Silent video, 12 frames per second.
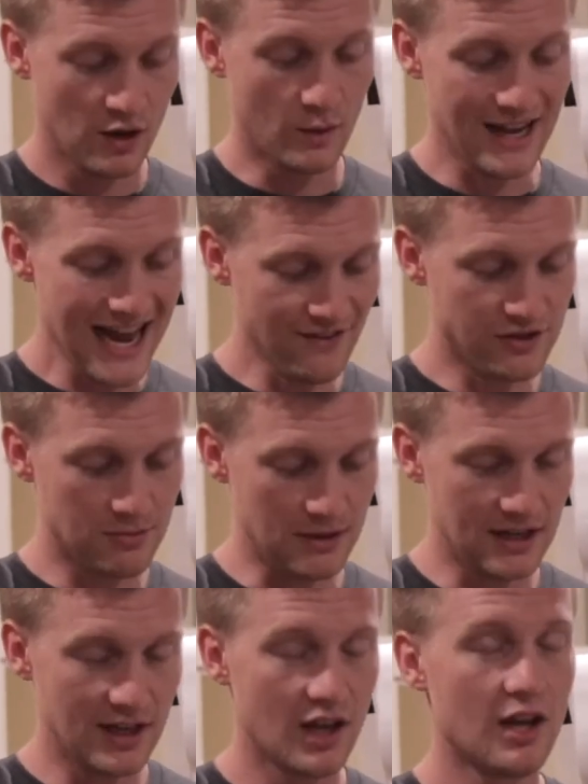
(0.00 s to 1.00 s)
would have to
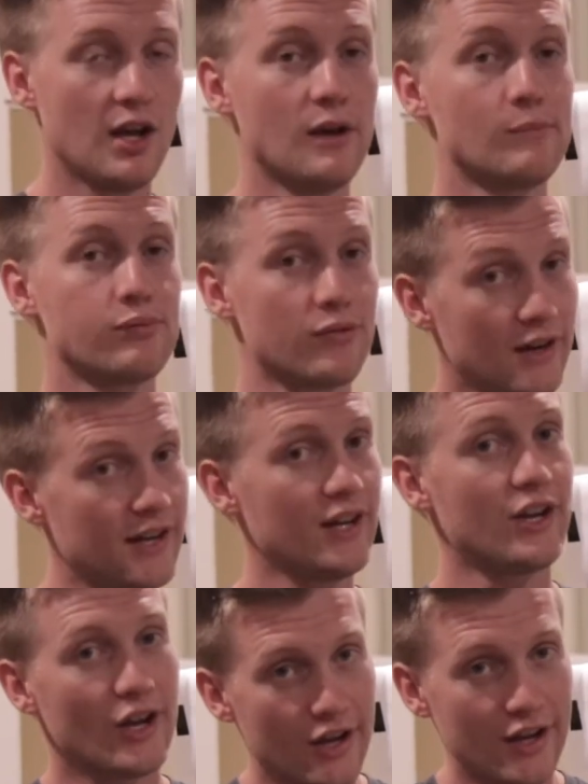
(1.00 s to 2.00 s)
be pretty
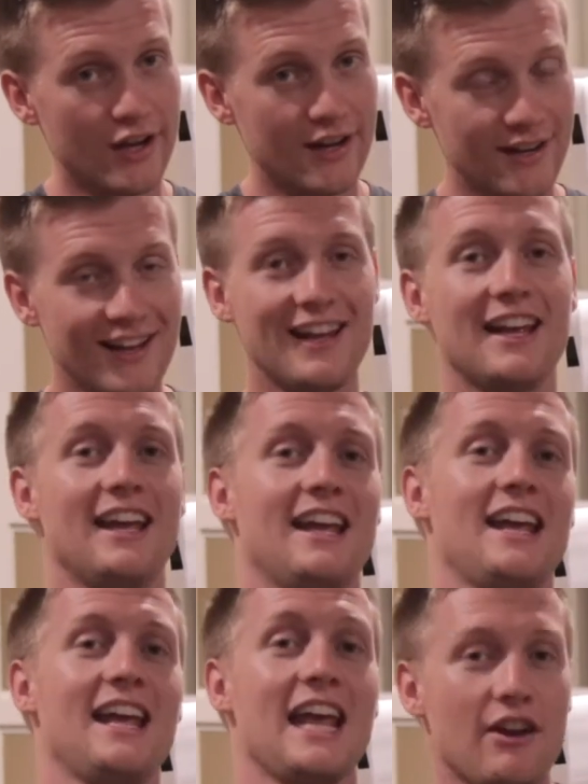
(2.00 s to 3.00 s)
good
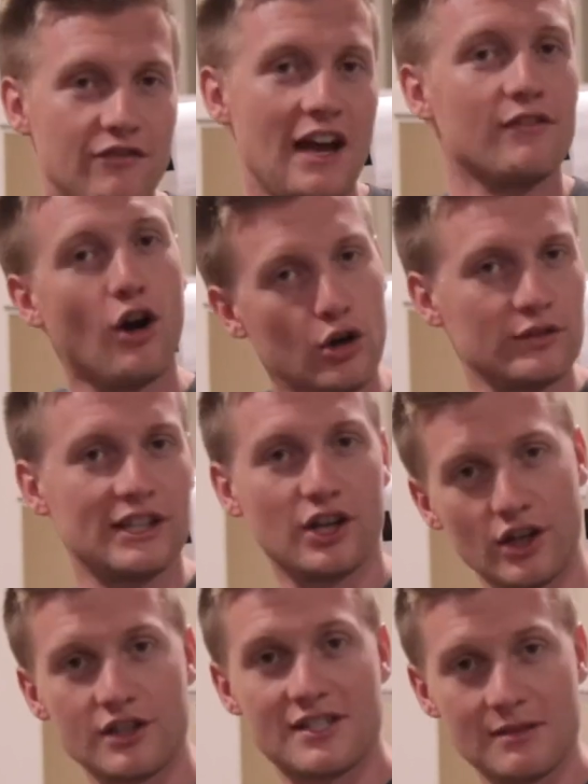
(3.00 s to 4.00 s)
if I've already
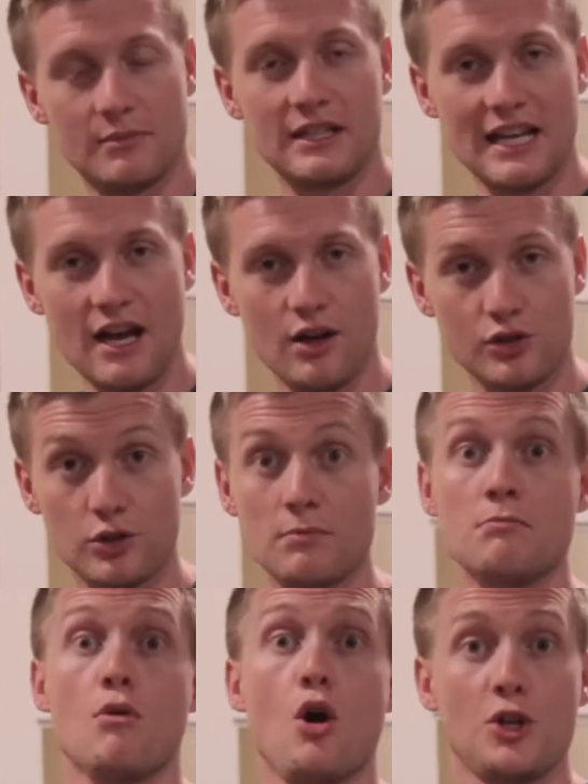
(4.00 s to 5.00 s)
heard somebody else or
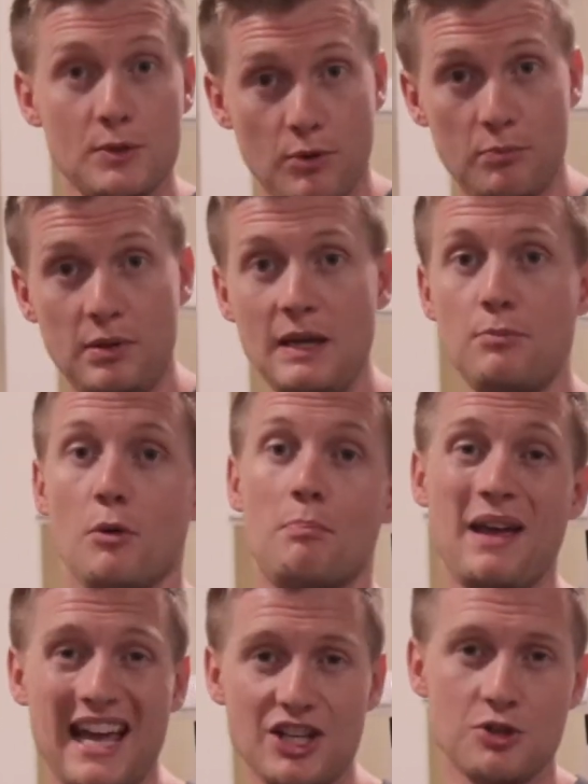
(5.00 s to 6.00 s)
multiple people
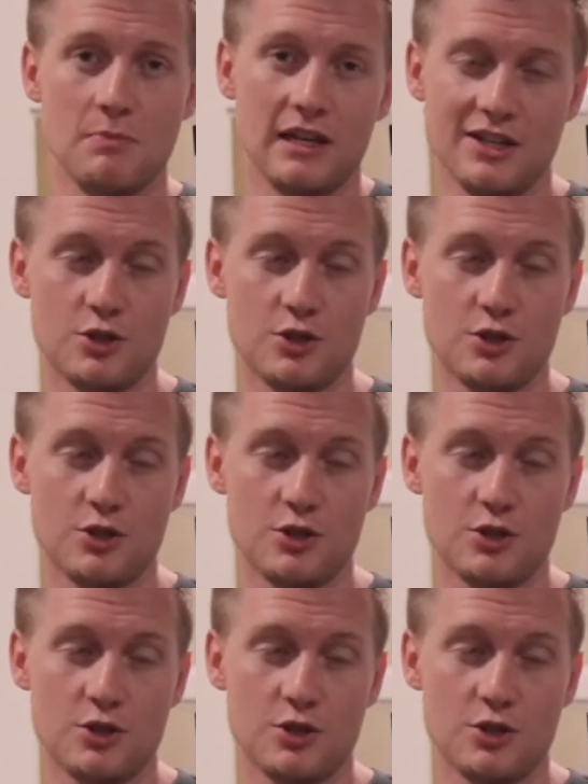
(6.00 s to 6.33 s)
pitch me.